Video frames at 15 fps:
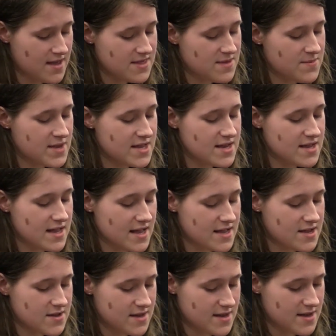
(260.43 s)
The median
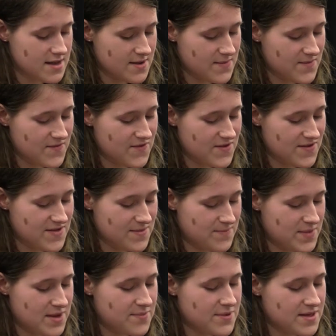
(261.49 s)
income for the
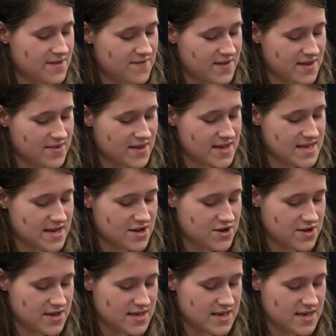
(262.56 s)
people living in Los
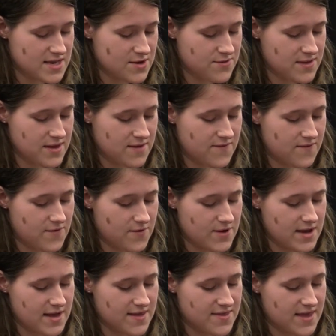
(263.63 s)
Angeles is only
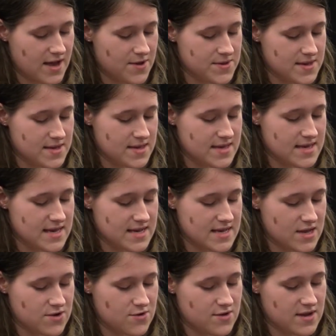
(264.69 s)

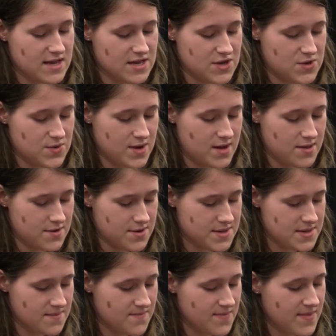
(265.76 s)

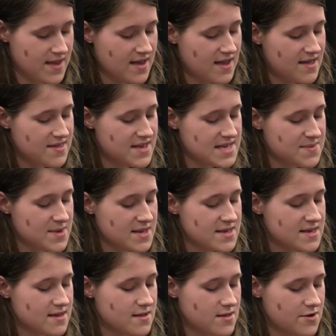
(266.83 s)
$48,682. This
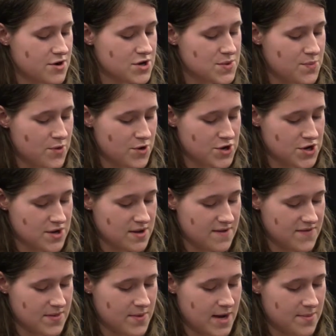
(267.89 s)
means that a large portion
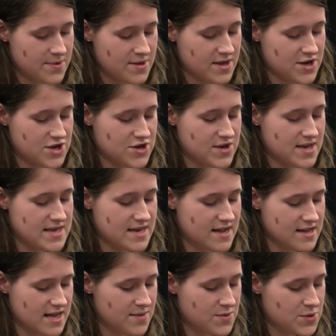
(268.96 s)
of the population is
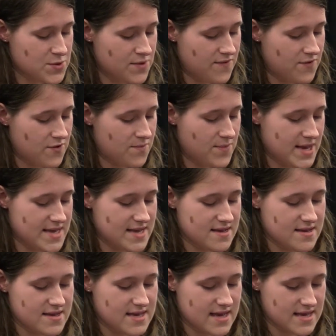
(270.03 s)
unable to afford basic
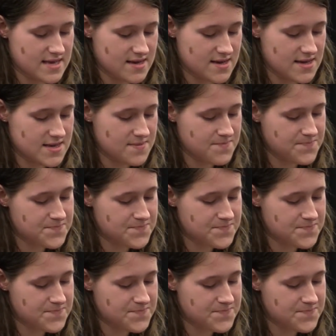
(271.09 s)
necessities.